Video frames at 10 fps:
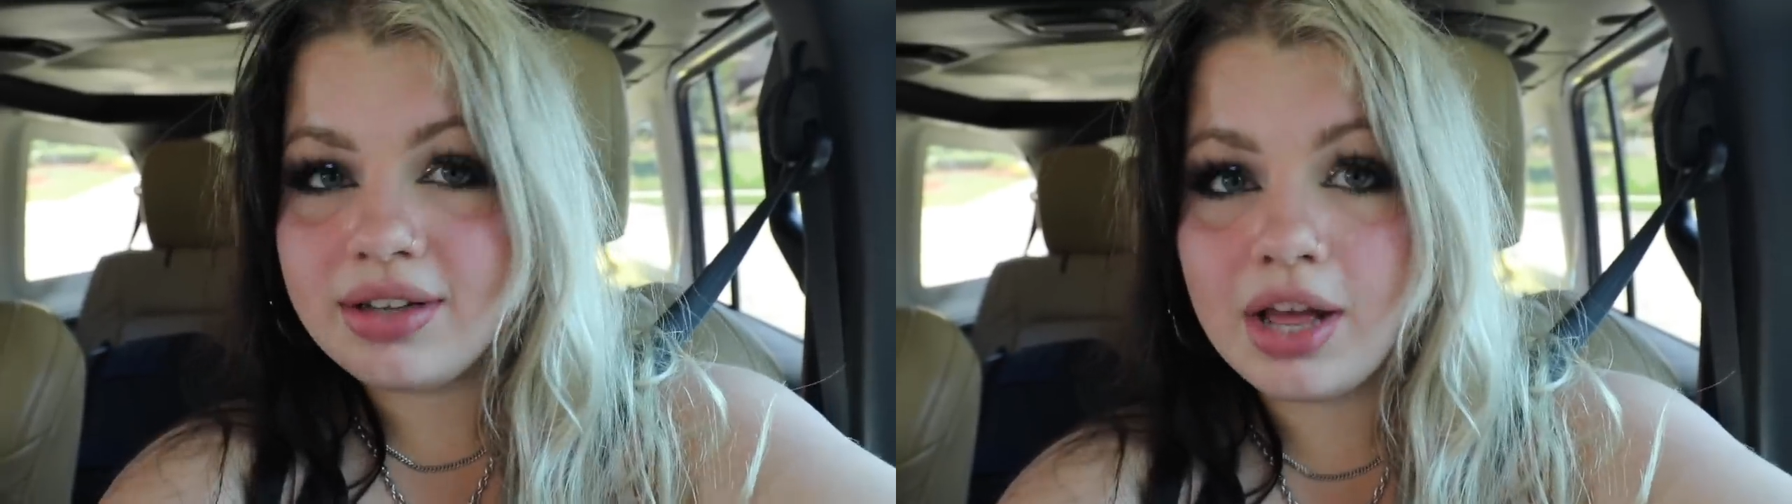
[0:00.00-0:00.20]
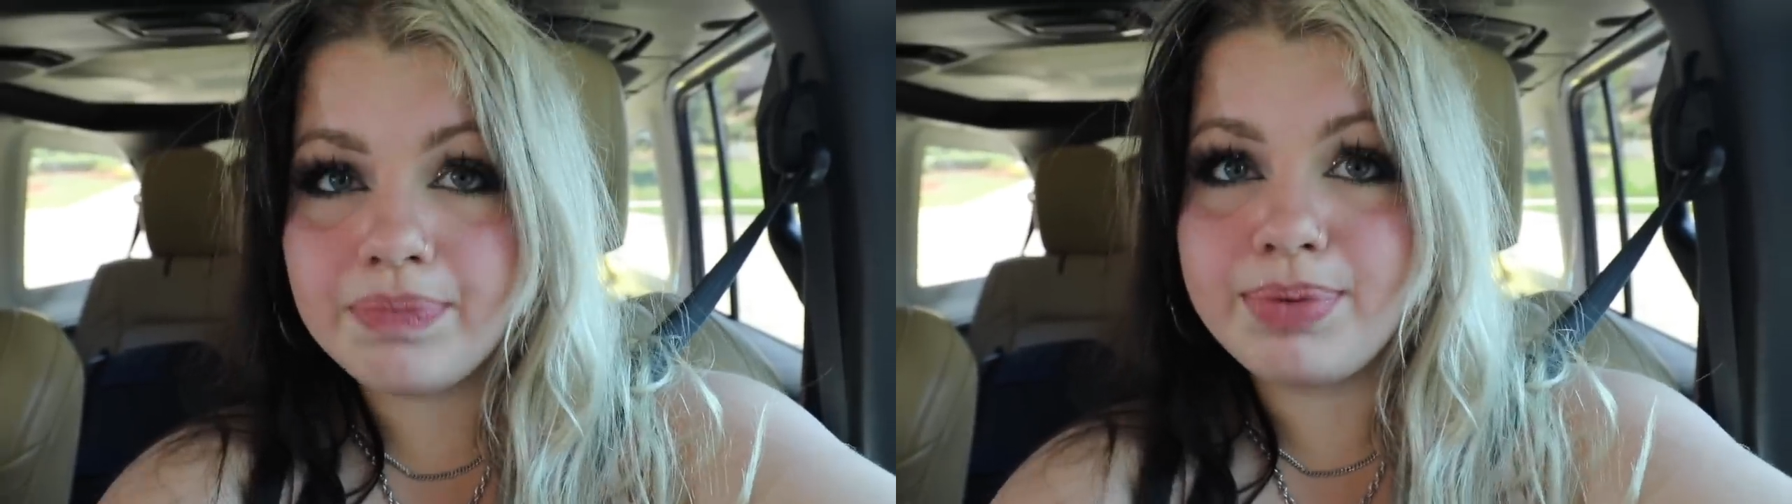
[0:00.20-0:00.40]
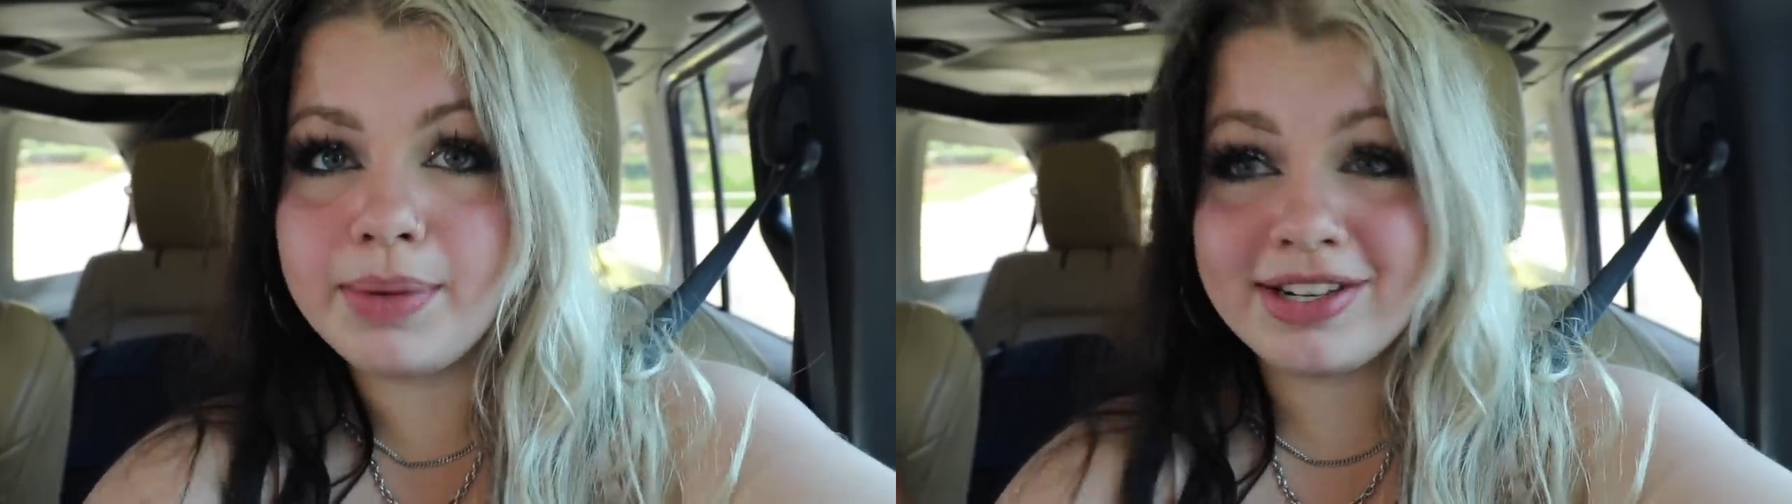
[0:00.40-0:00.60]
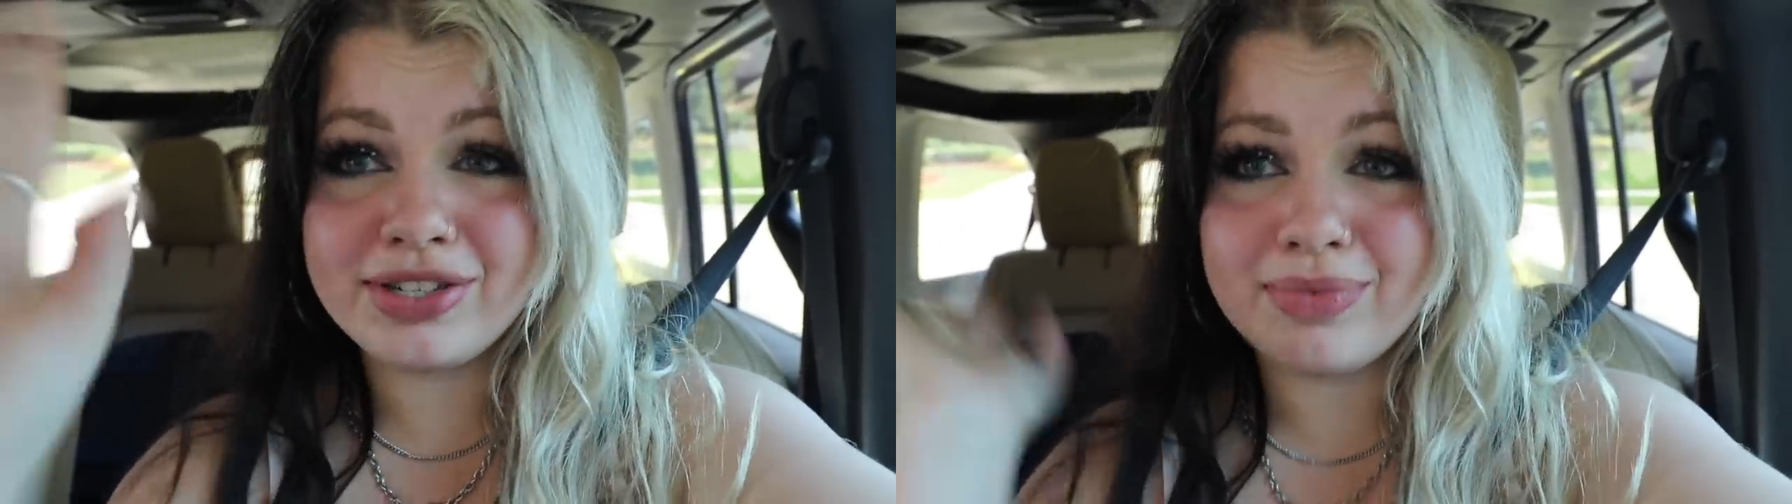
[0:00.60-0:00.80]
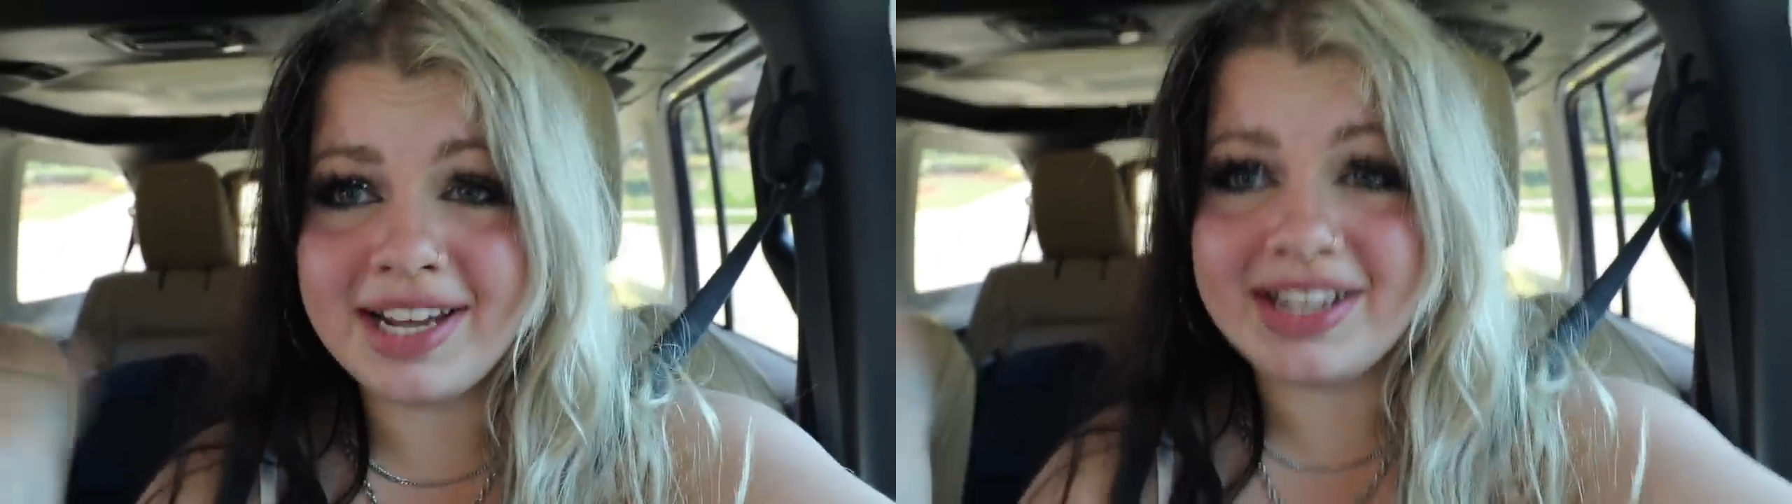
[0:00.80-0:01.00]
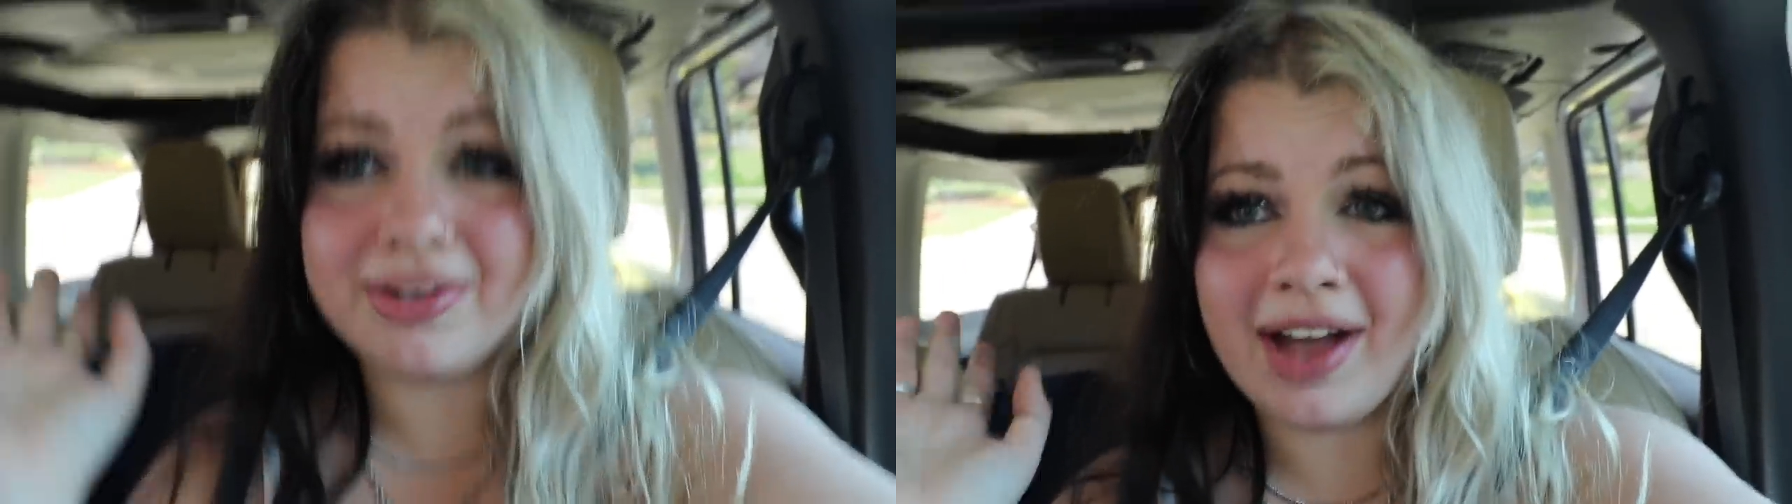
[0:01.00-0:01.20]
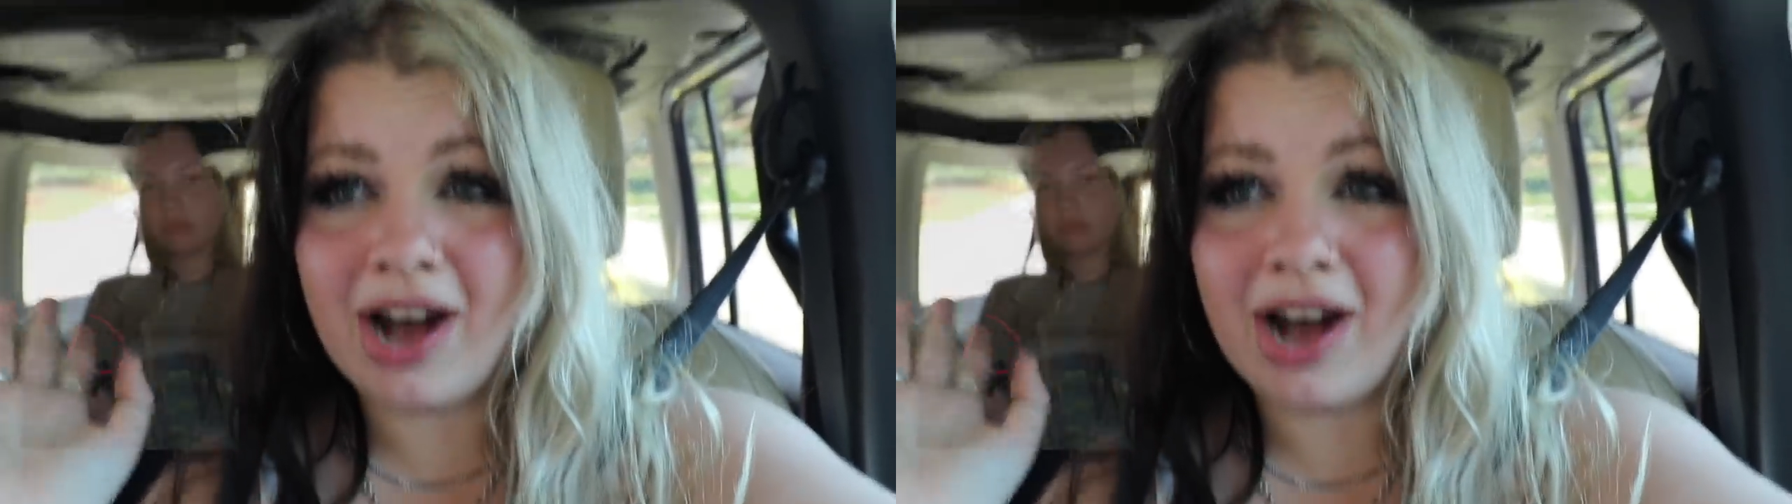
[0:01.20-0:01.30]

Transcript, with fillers: I'll put a picture right here of